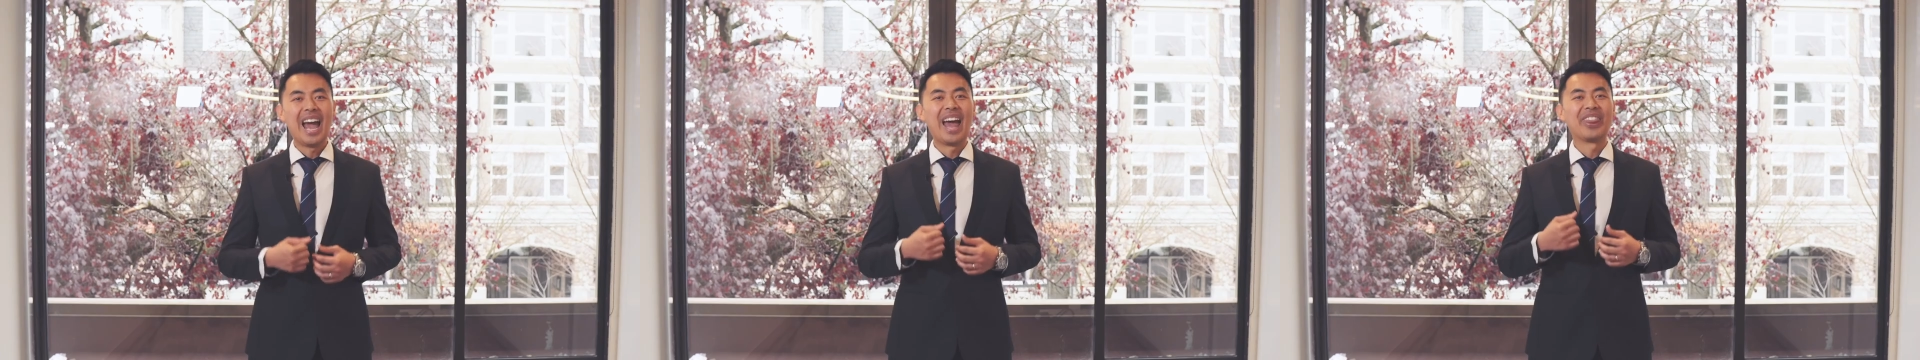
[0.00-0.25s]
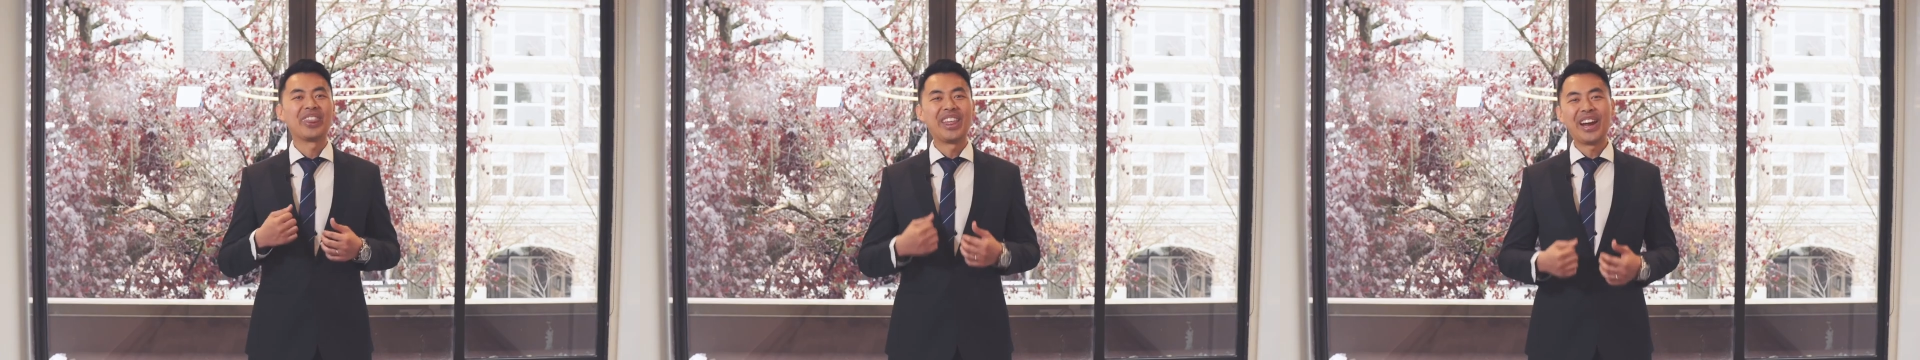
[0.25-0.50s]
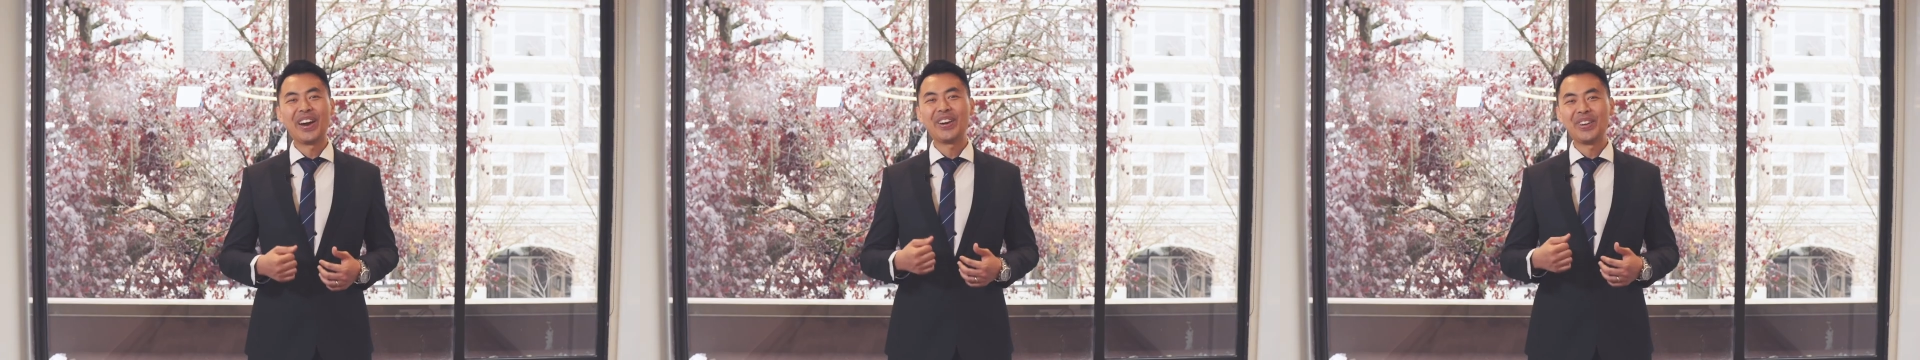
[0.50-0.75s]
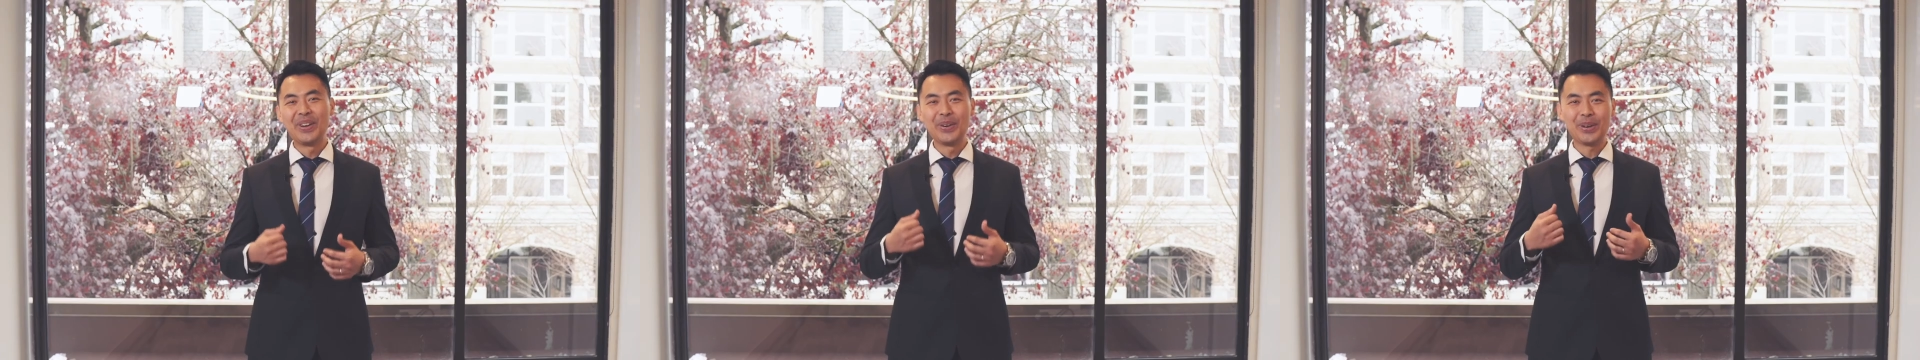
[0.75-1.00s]
And there
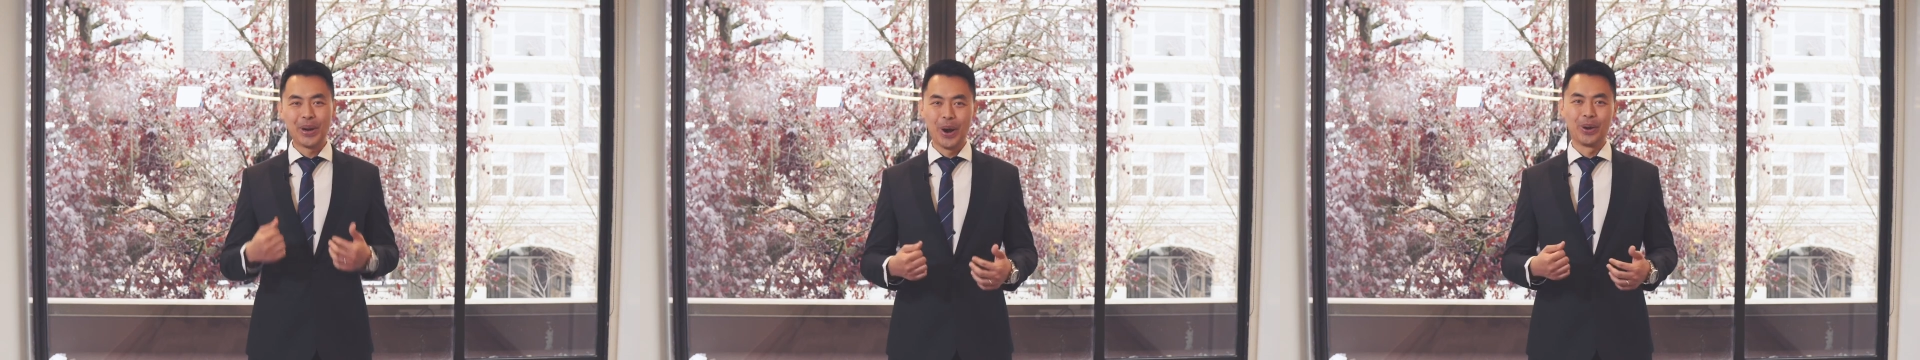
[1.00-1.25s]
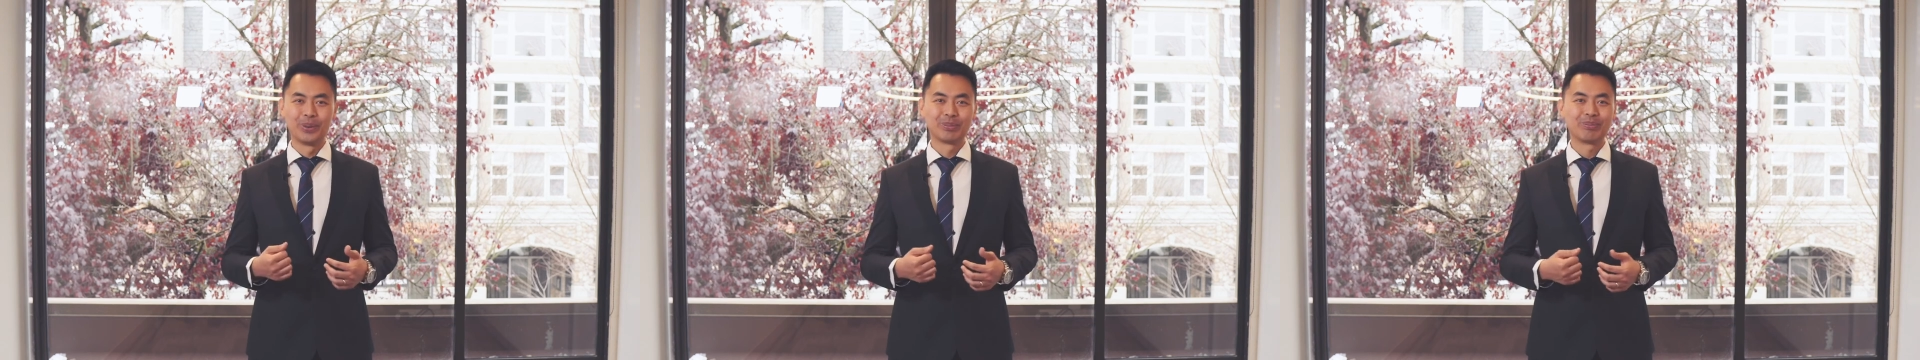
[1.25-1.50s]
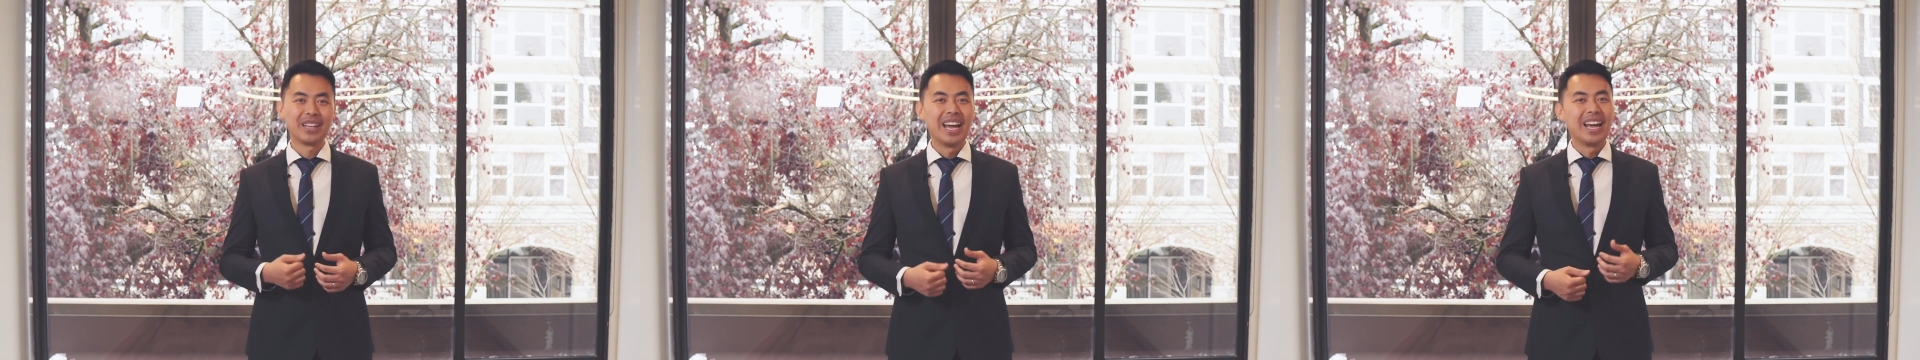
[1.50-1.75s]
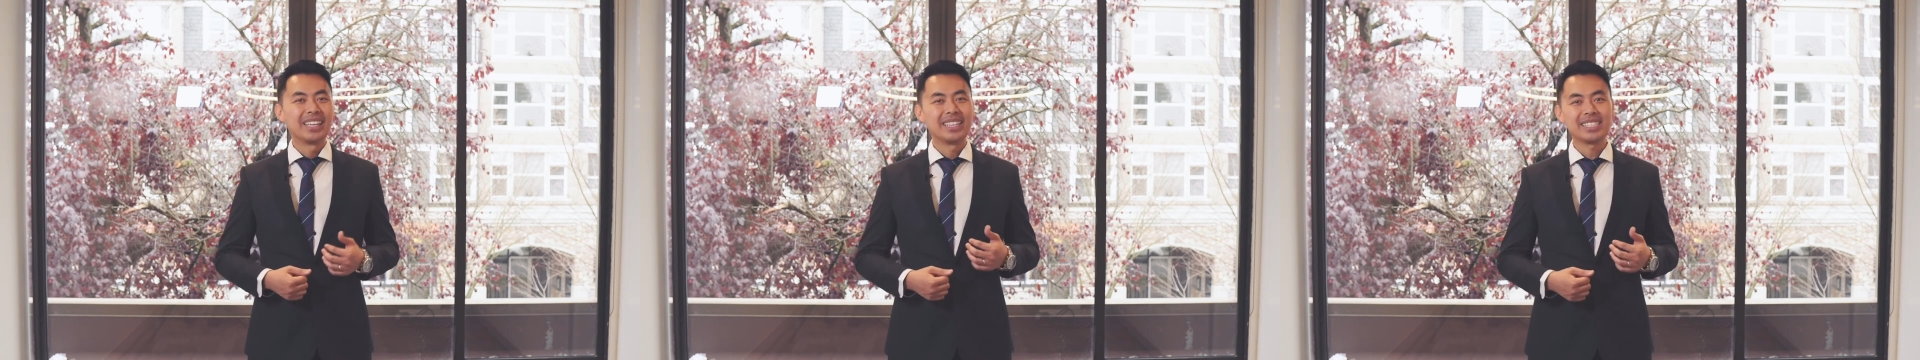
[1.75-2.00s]
you go.
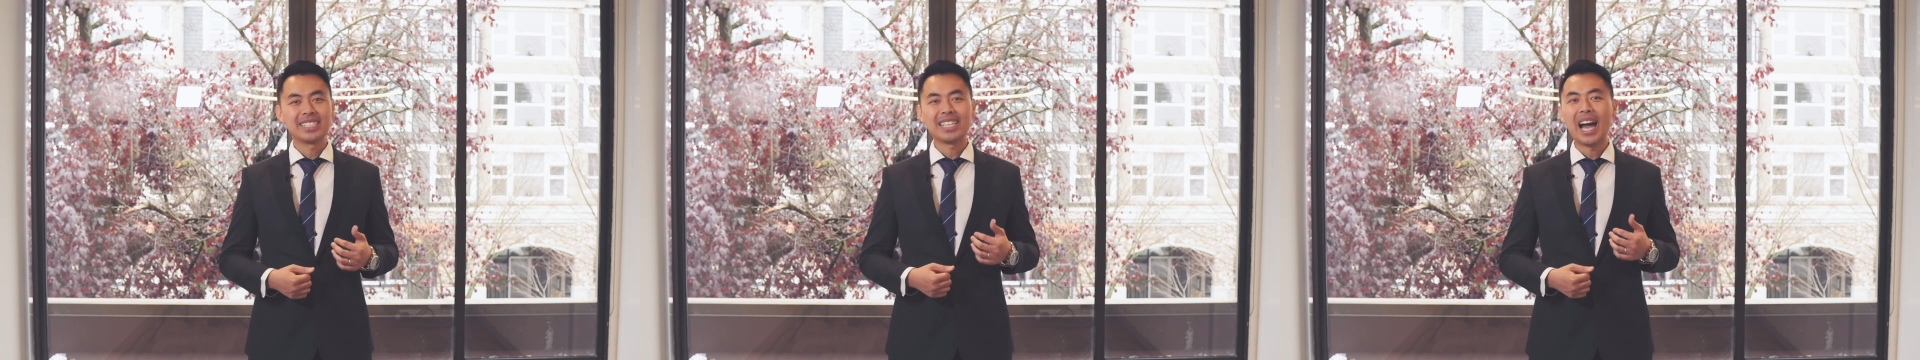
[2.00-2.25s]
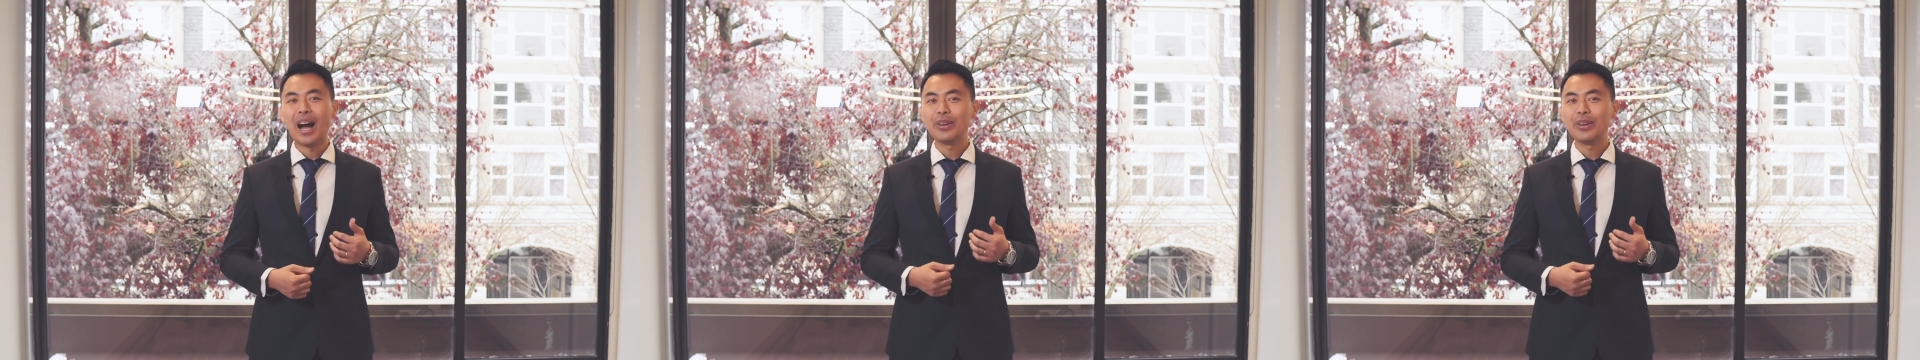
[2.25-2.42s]
This is how